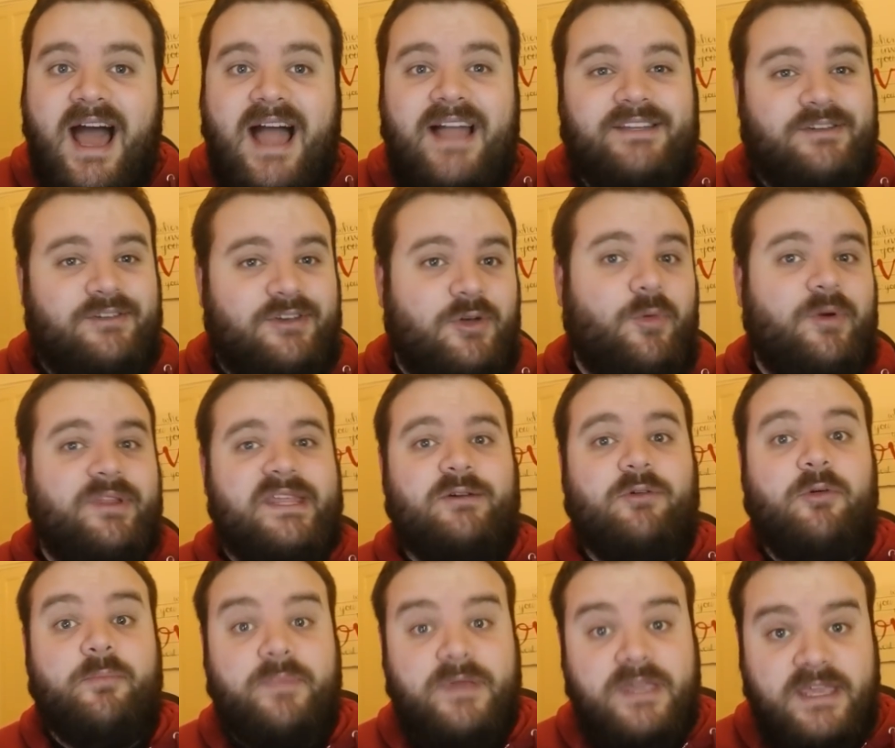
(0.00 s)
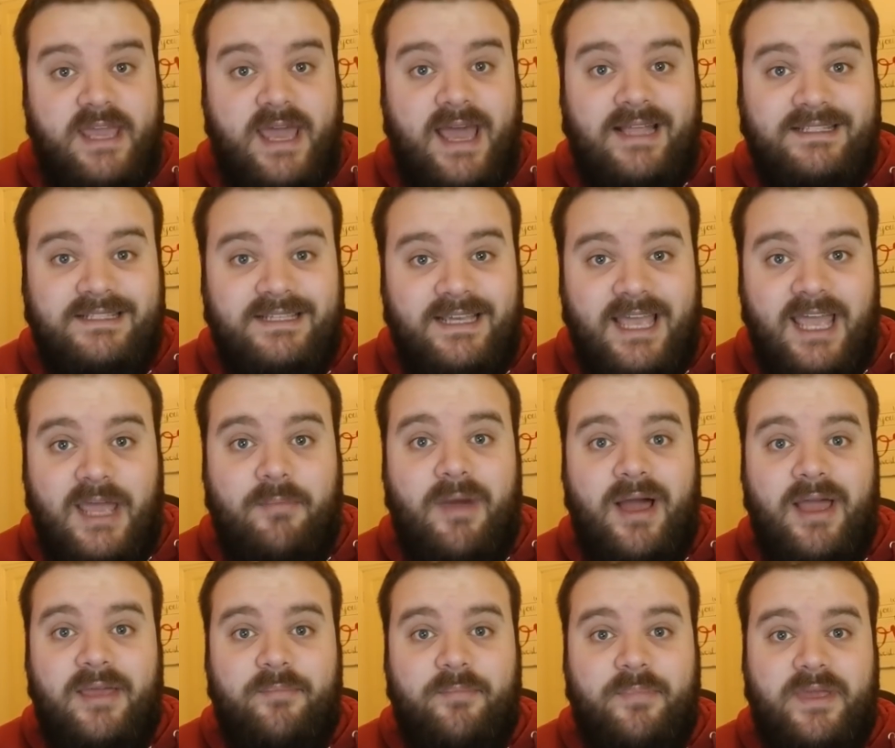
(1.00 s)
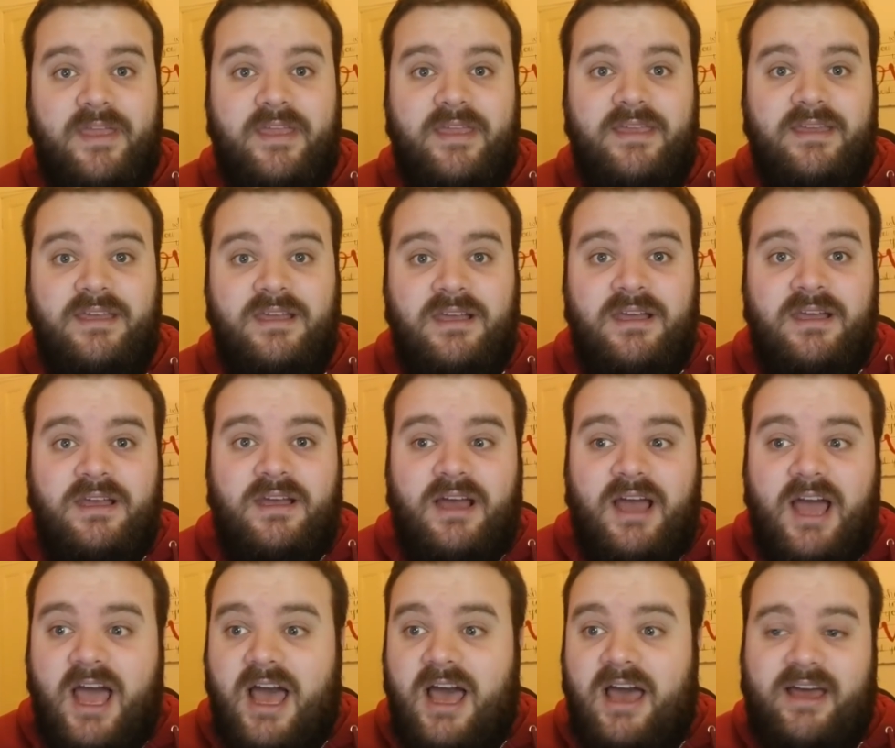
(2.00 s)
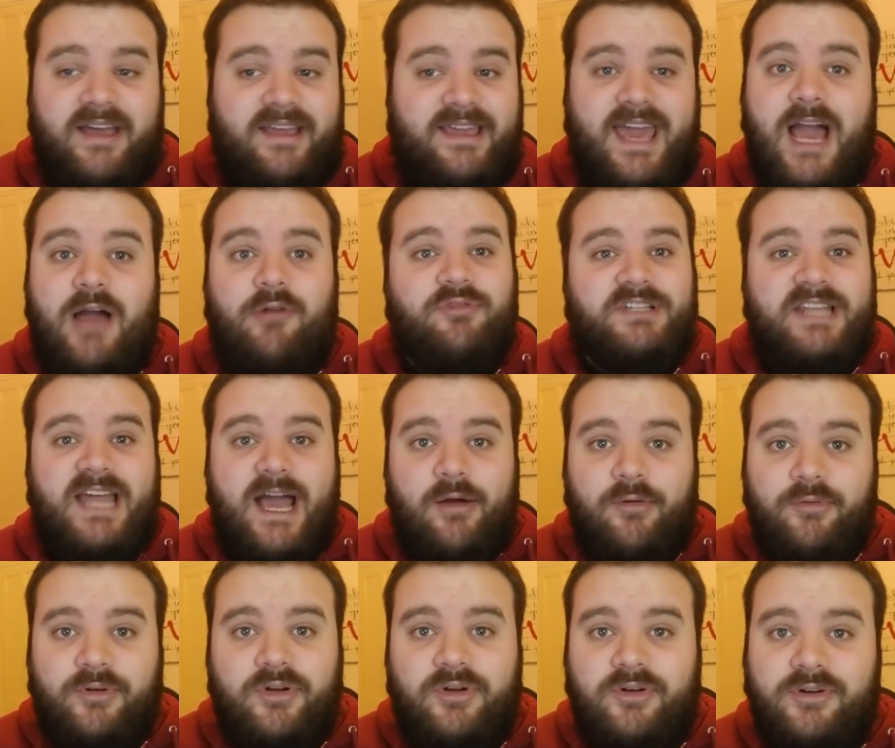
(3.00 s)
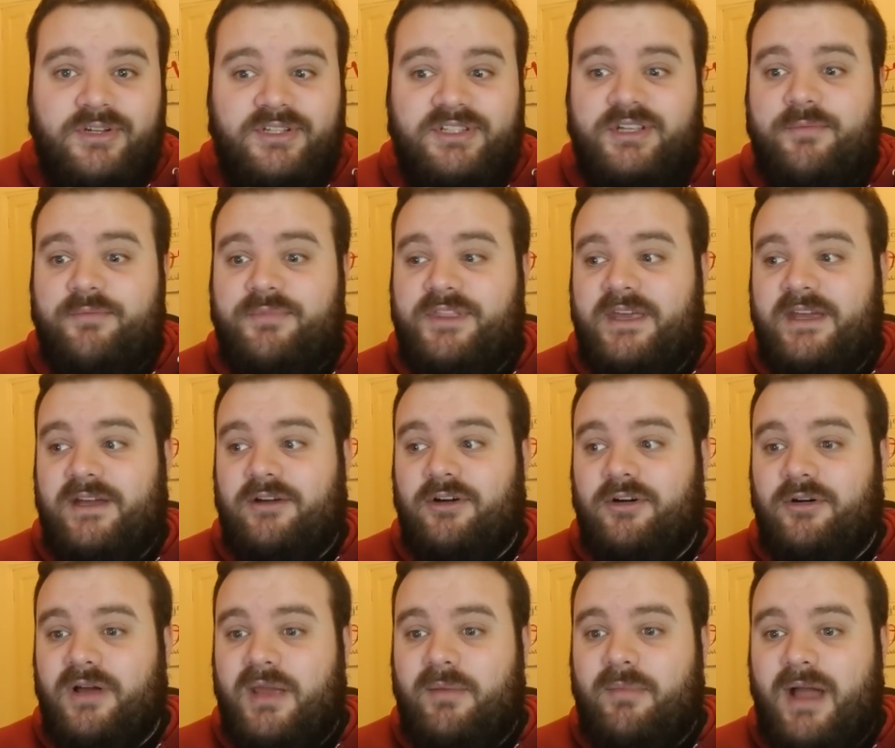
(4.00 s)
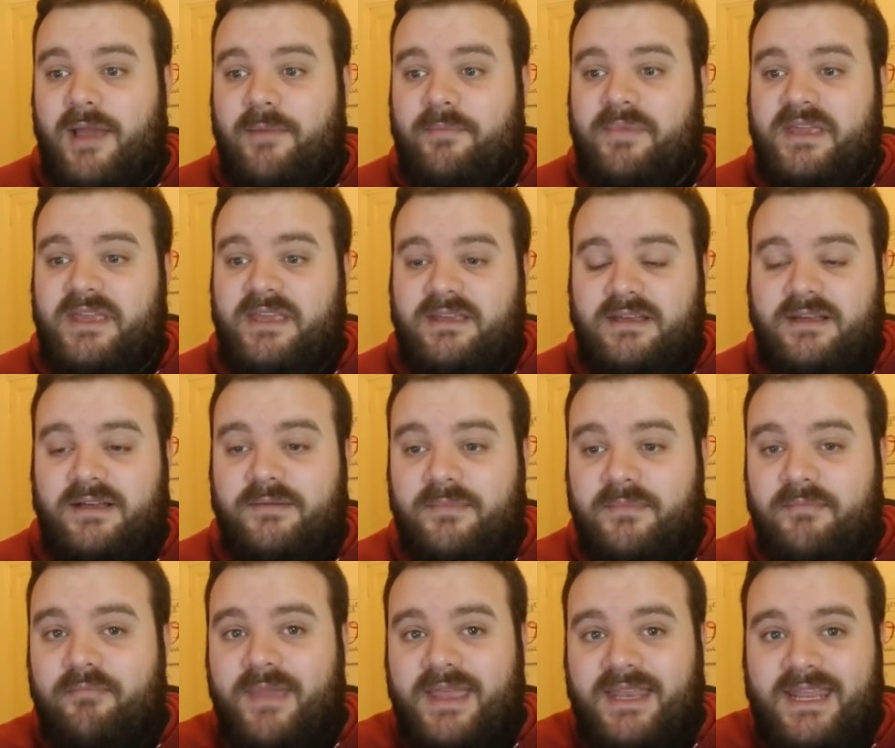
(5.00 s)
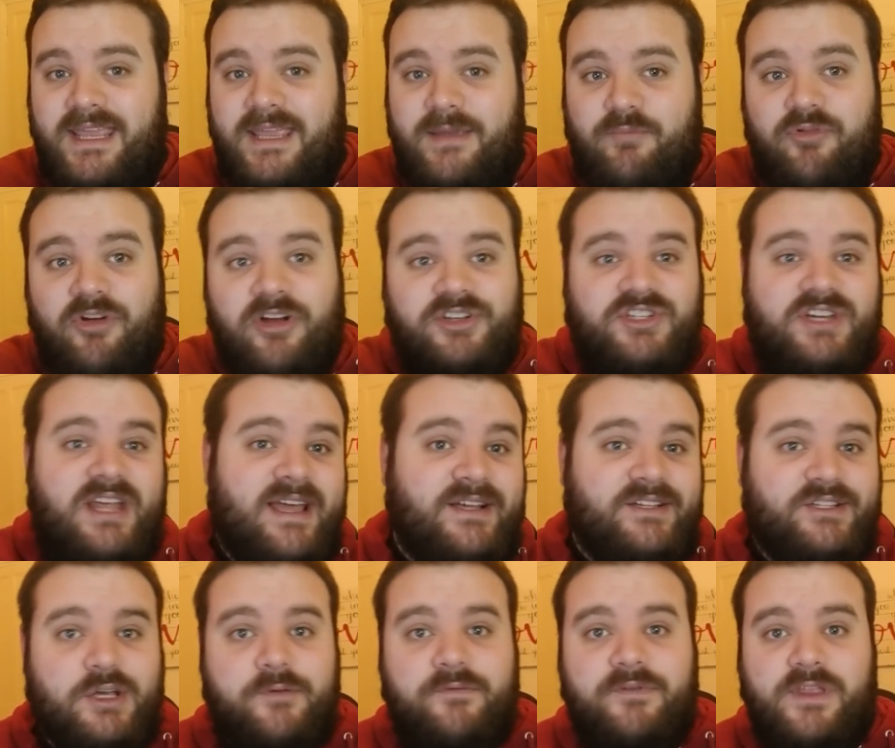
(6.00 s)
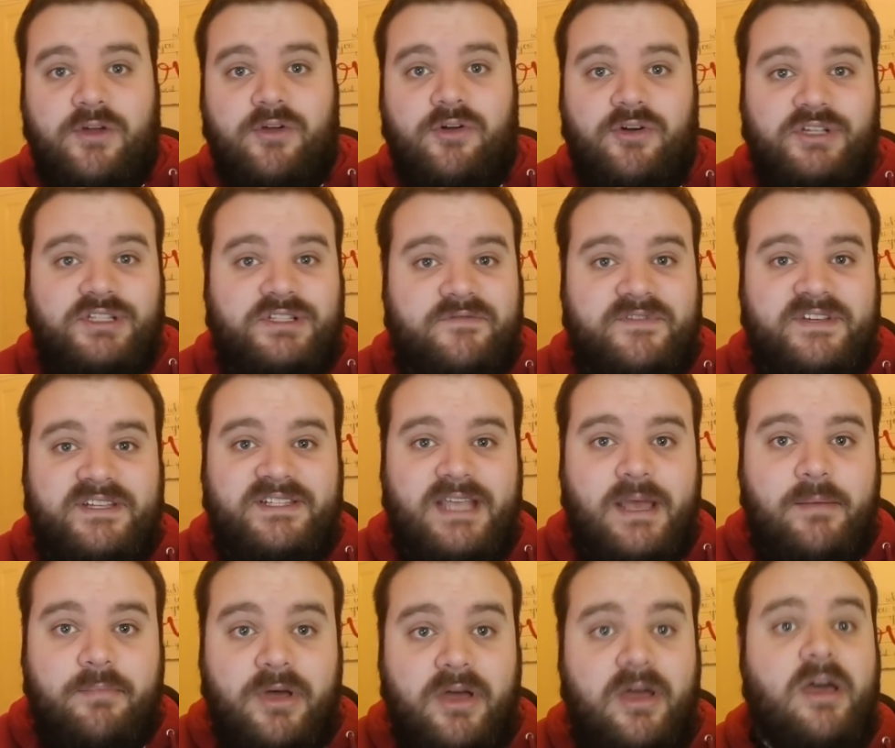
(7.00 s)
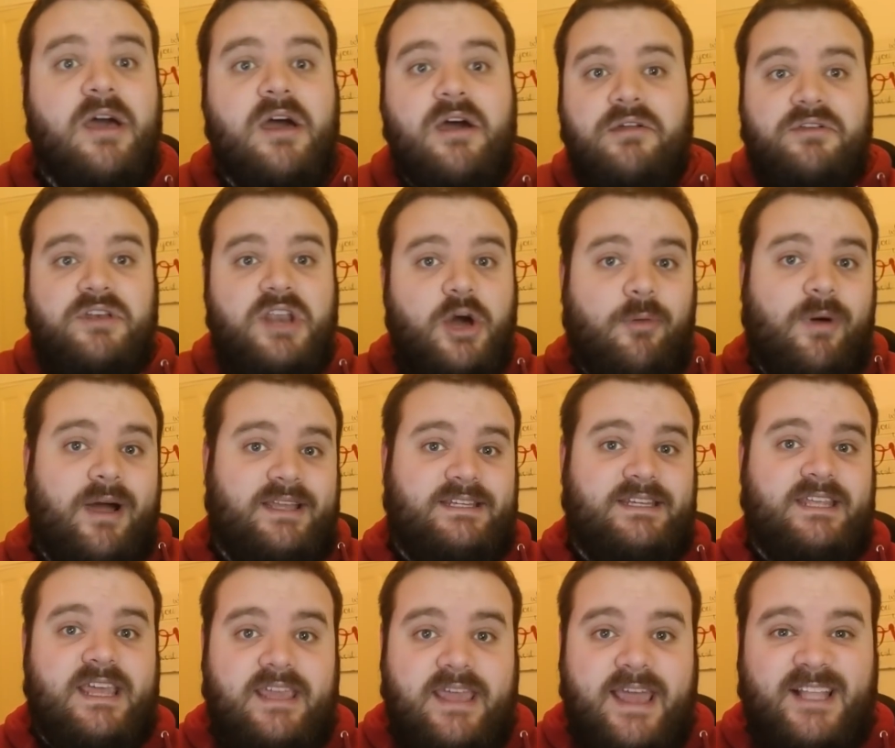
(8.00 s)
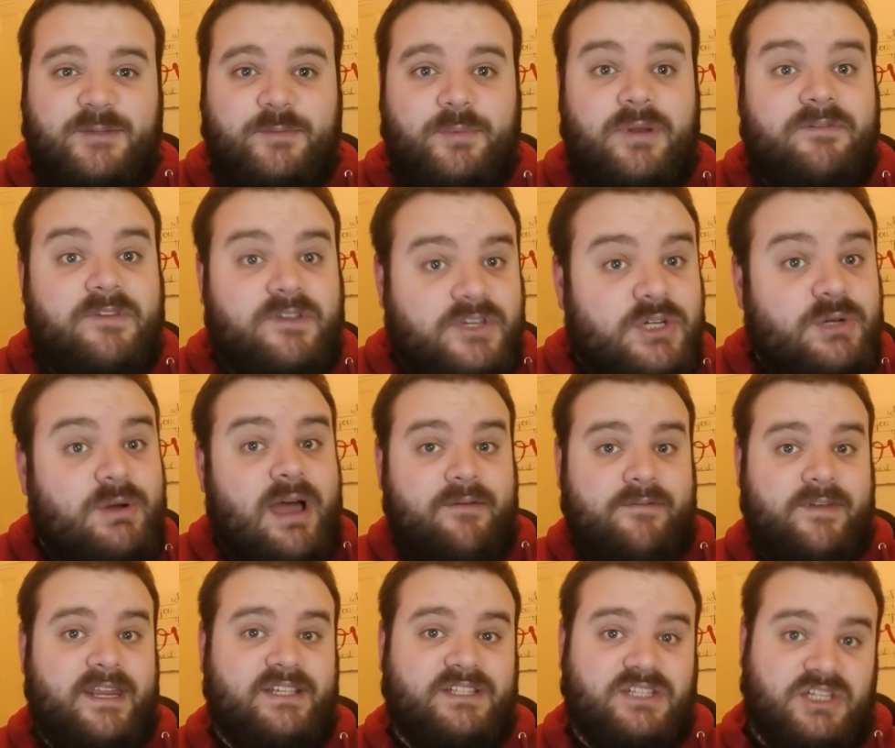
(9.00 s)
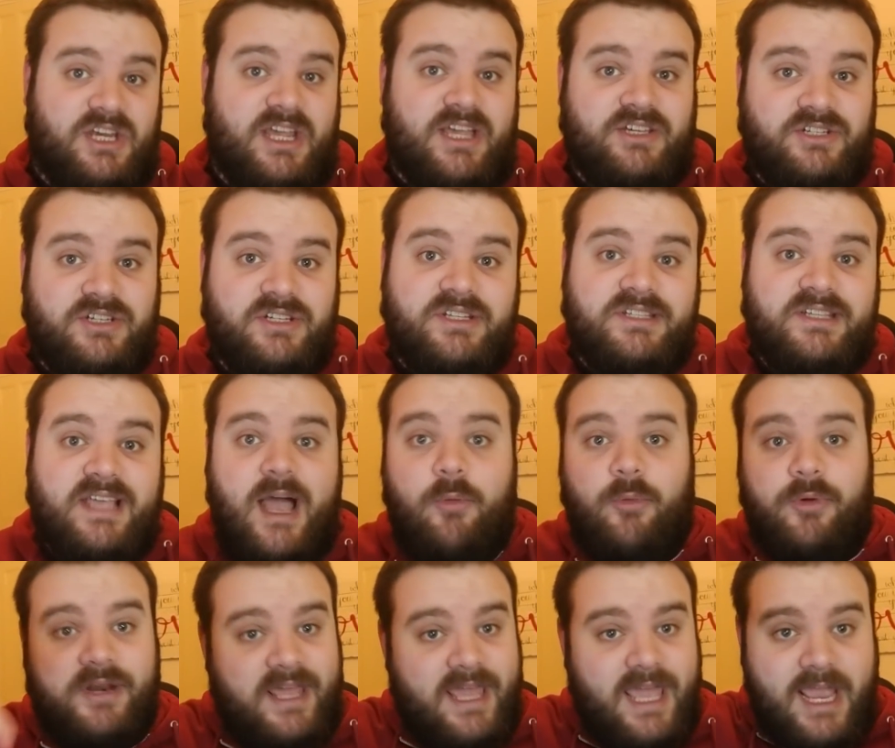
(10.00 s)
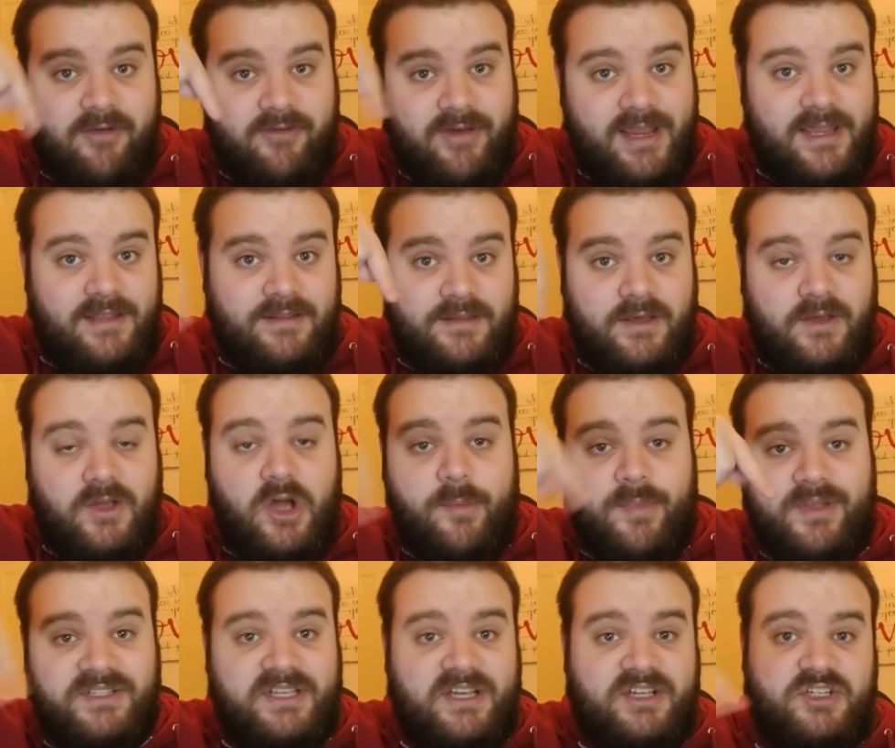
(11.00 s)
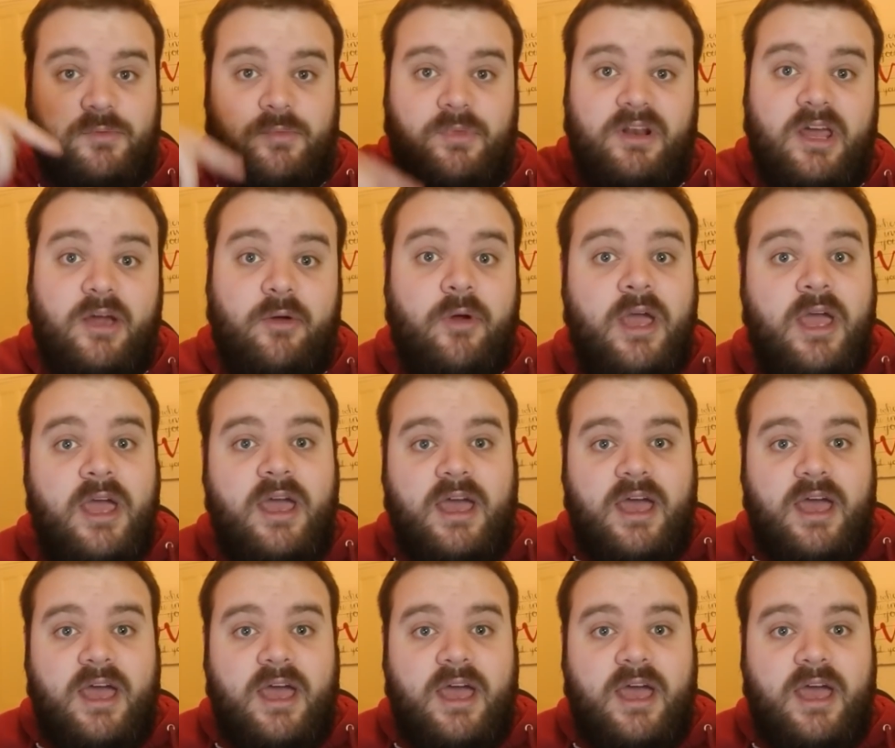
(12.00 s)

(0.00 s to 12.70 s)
I don't know what that will be yet. It might be uh, a countdown or something, or it might be mini projects over the course of December. No idea yet, but if you do have any suggestions, I want to hear it in the comment section below.